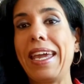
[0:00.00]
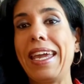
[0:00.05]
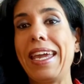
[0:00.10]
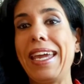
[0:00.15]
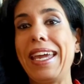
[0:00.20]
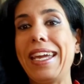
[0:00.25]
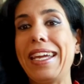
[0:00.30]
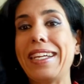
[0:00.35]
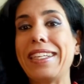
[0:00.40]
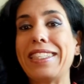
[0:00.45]

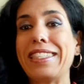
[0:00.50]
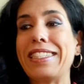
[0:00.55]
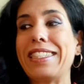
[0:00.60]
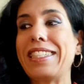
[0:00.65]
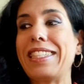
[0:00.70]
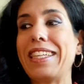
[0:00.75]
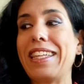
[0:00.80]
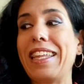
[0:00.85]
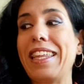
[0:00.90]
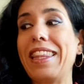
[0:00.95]
And
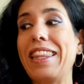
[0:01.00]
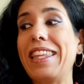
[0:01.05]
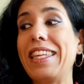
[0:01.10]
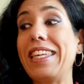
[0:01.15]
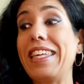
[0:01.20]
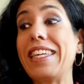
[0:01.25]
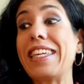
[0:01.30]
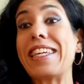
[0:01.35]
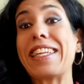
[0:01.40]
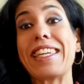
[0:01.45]

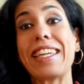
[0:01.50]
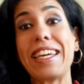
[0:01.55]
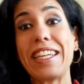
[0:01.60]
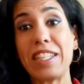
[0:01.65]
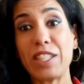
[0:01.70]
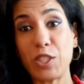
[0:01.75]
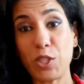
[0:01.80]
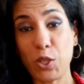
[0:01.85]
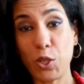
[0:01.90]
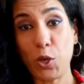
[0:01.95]
the
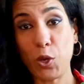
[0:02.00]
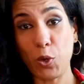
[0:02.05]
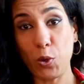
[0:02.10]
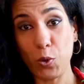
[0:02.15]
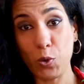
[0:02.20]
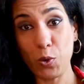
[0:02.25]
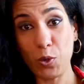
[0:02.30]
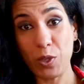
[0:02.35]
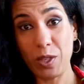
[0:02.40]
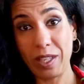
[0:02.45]
Gladys
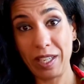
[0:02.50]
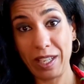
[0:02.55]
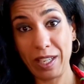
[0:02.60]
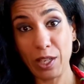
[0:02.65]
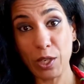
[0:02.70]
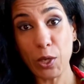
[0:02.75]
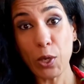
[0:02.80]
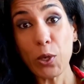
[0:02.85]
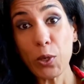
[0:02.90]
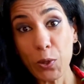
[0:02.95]
coat,
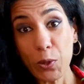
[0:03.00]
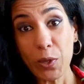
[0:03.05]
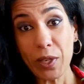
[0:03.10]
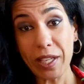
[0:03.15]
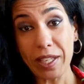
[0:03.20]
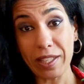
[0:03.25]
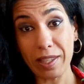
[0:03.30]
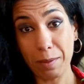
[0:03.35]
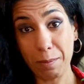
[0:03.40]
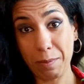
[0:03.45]

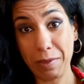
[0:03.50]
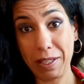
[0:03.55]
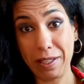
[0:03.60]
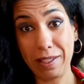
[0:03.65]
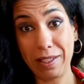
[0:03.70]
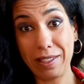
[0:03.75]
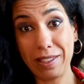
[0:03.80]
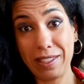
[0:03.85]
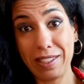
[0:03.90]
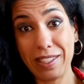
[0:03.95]
including the
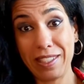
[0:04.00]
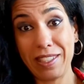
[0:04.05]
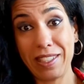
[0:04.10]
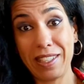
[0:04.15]
belt